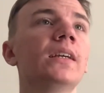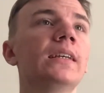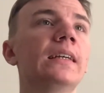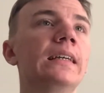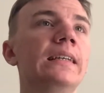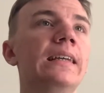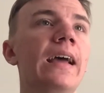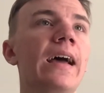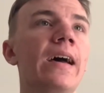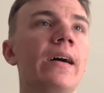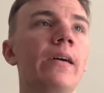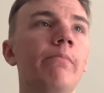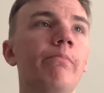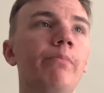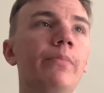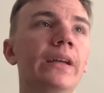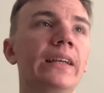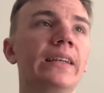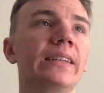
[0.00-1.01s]

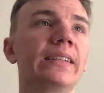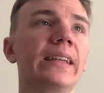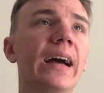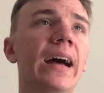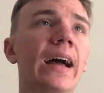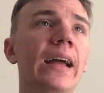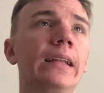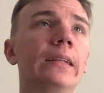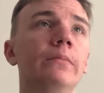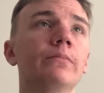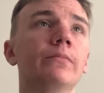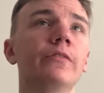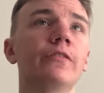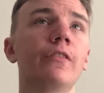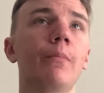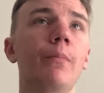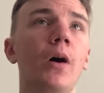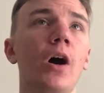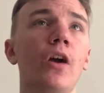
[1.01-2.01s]
Big game
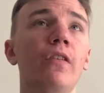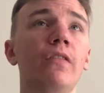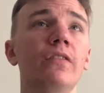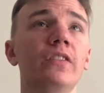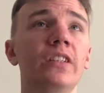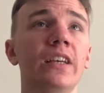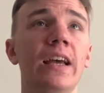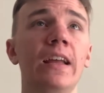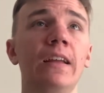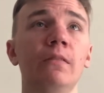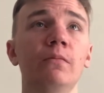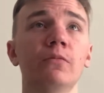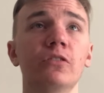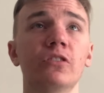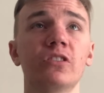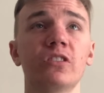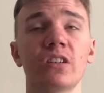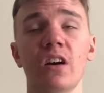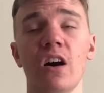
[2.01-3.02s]
for both
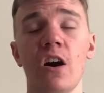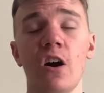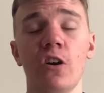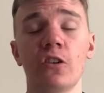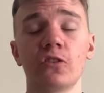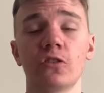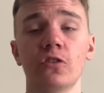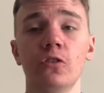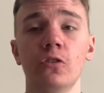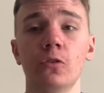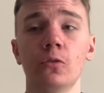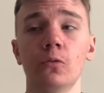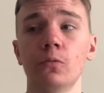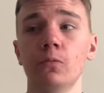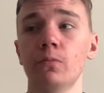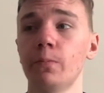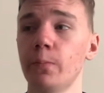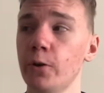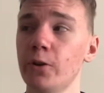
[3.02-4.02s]
teams.
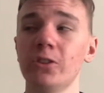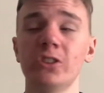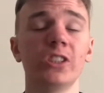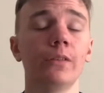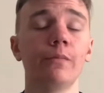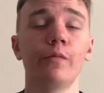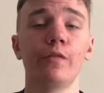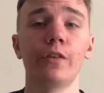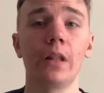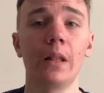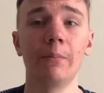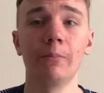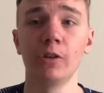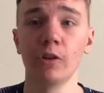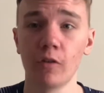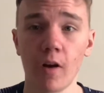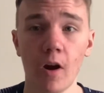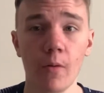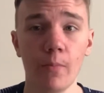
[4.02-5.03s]
Arsenal pushing for them
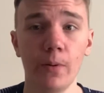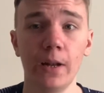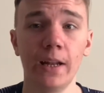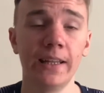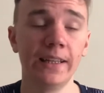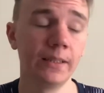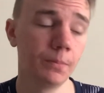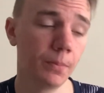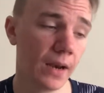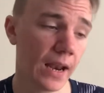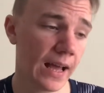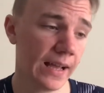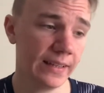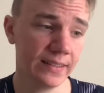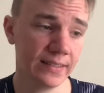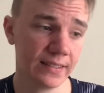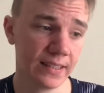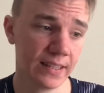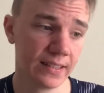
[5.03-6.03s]
Europa League
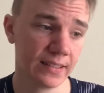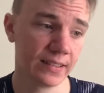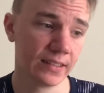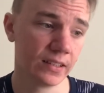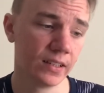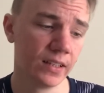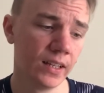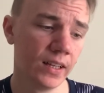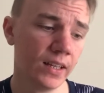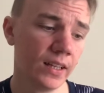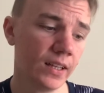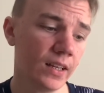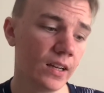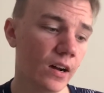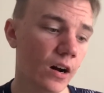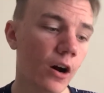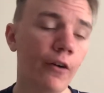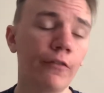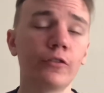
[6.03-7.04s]
places and
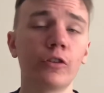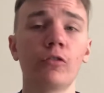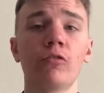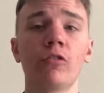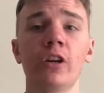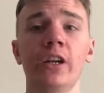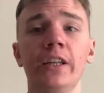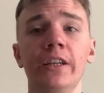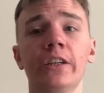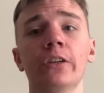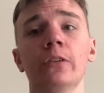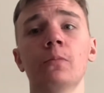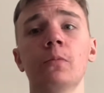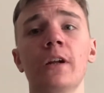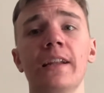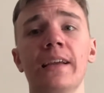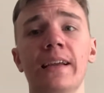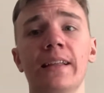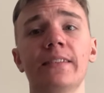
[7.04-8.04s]
after a really good
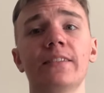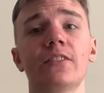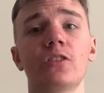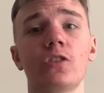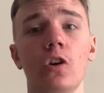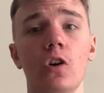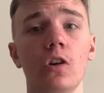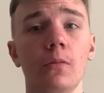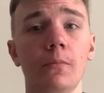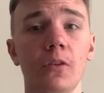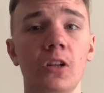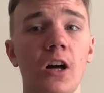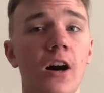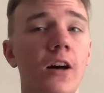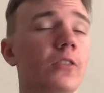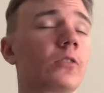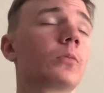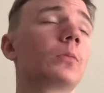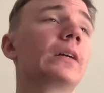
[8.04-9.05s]
win against Tottenham
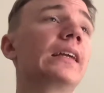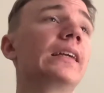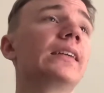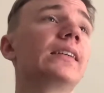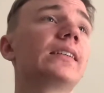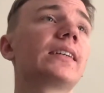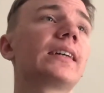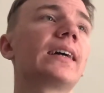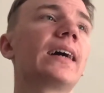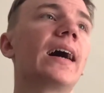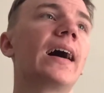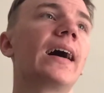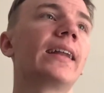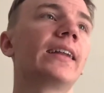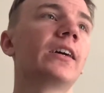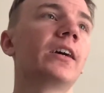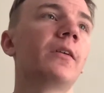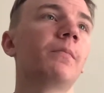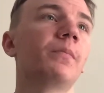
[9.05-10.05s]
last week.
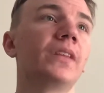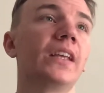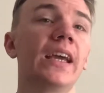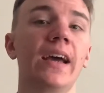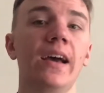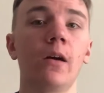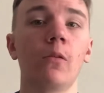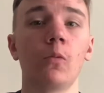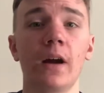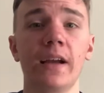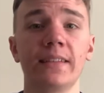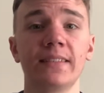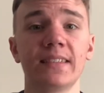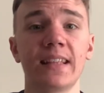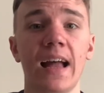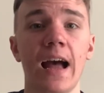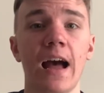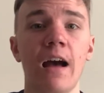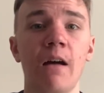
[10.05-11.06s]
And West
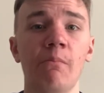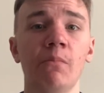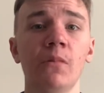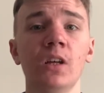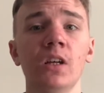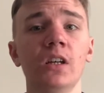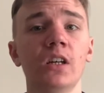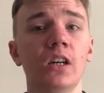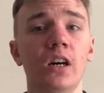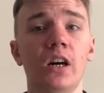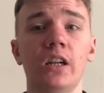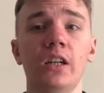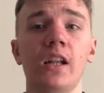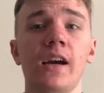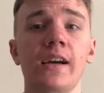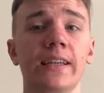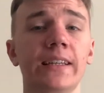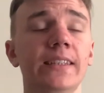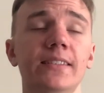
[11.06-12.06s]
Ham,
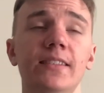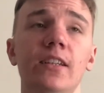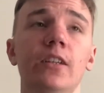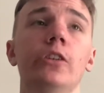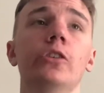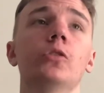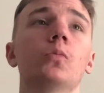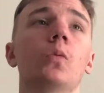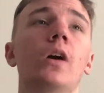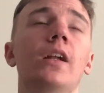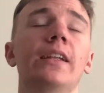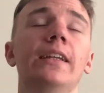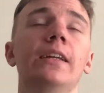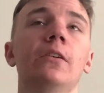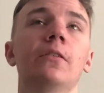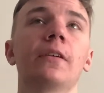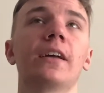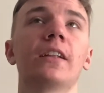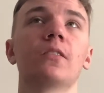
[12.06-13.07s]
unlucky to lose
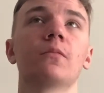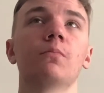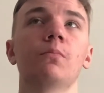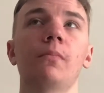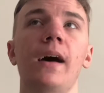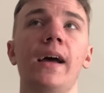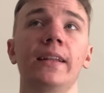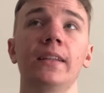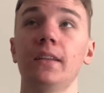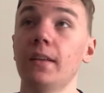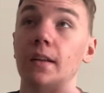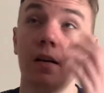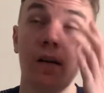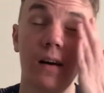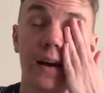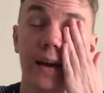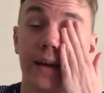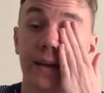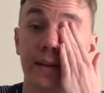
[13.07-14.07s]
1-0 against Man
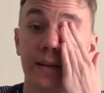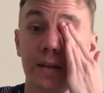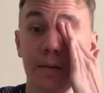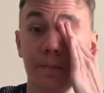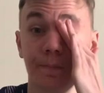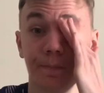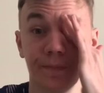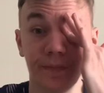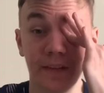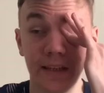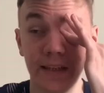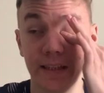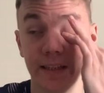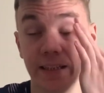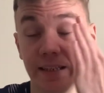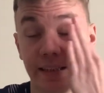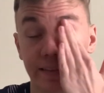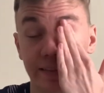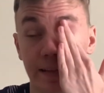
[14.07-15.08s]
United.
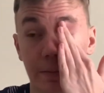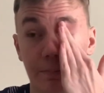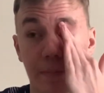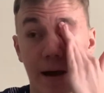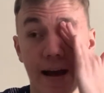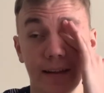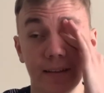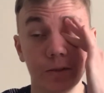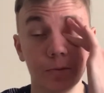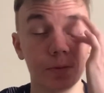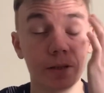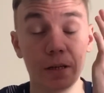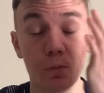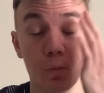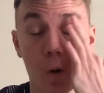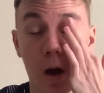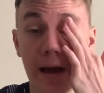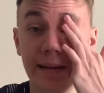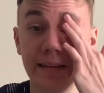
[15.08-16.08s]
They need to get back to
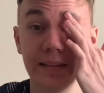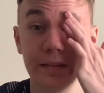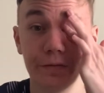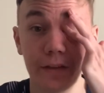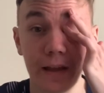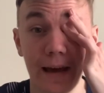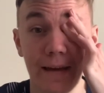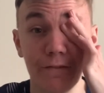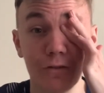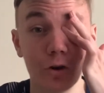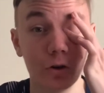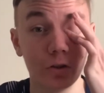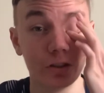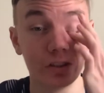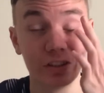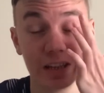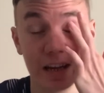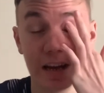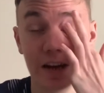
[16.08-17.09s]
winning ways if they've got
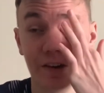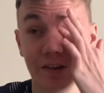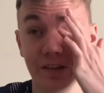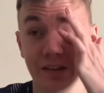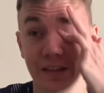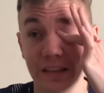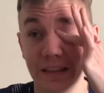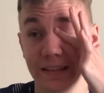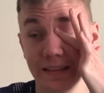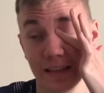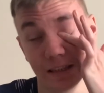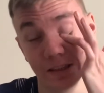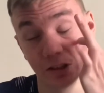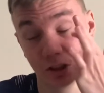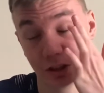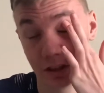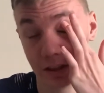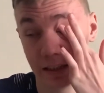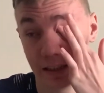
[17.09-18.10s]
serious
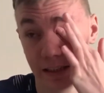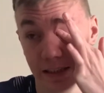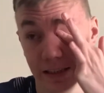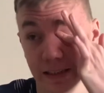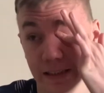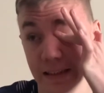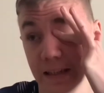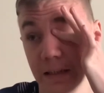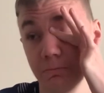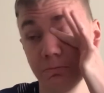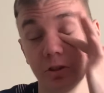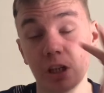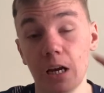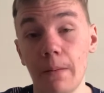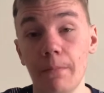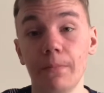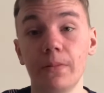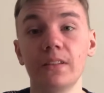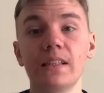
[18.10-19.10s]
contention of getting in them
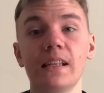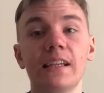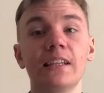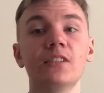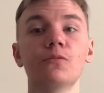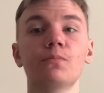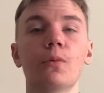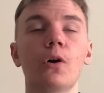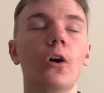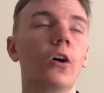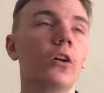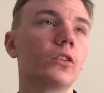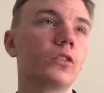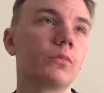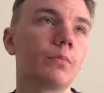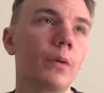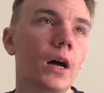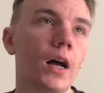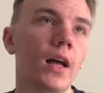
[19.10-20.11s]
Champions League
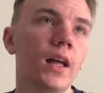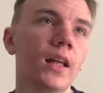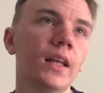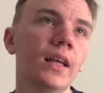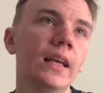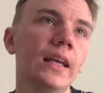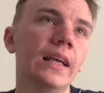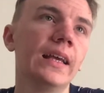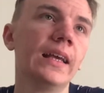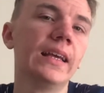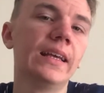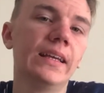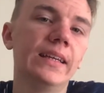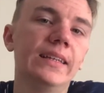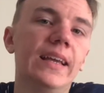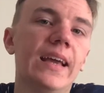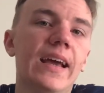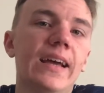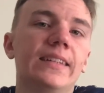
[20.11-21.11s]
spots. But
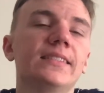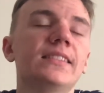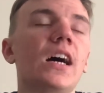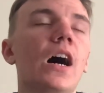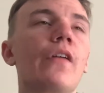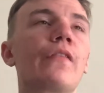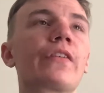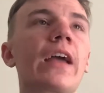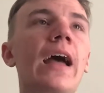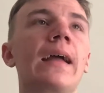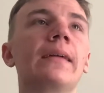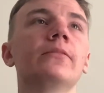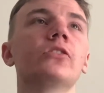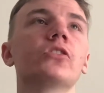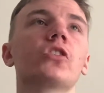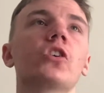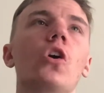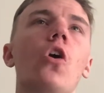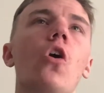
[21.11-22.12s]
yeah, tough game
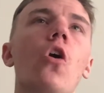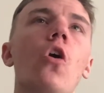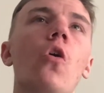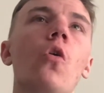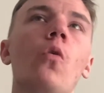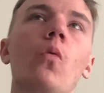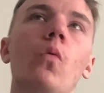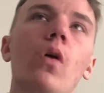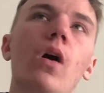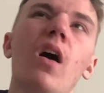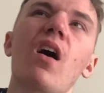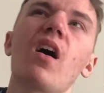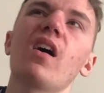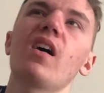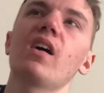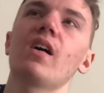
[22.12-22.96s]
to call.